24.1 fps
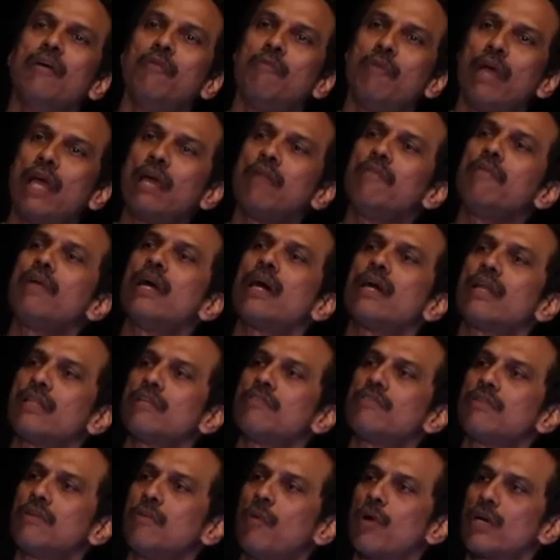where we are in
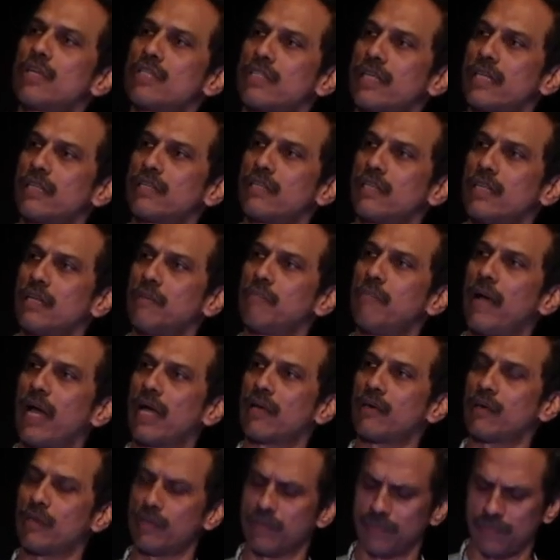the water sector in
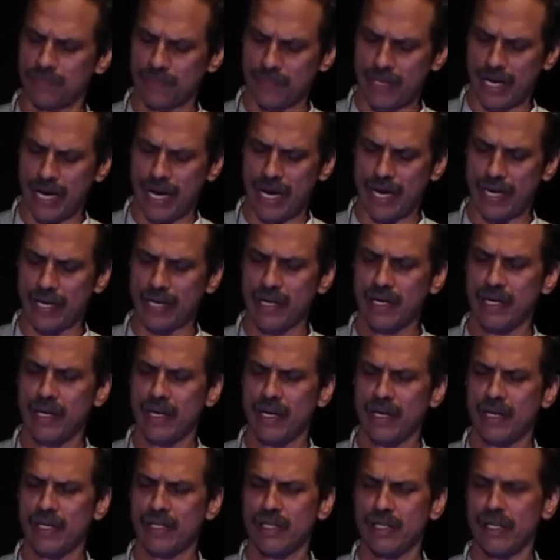Bangalore. And
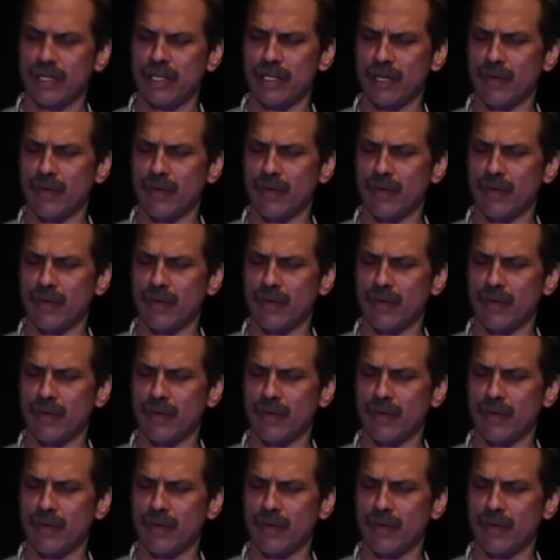the,